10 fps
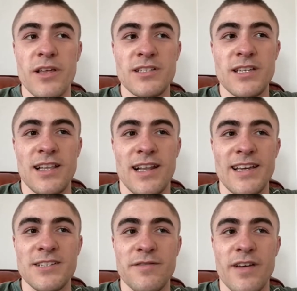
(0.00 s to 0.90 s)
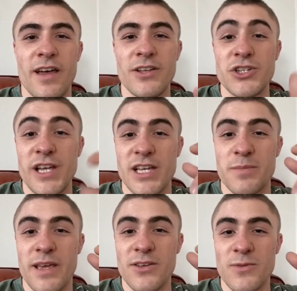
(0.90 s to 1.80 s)
You see the likes of
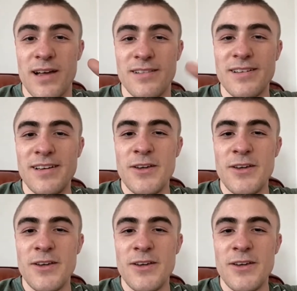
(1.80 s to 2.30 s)
GSP as well,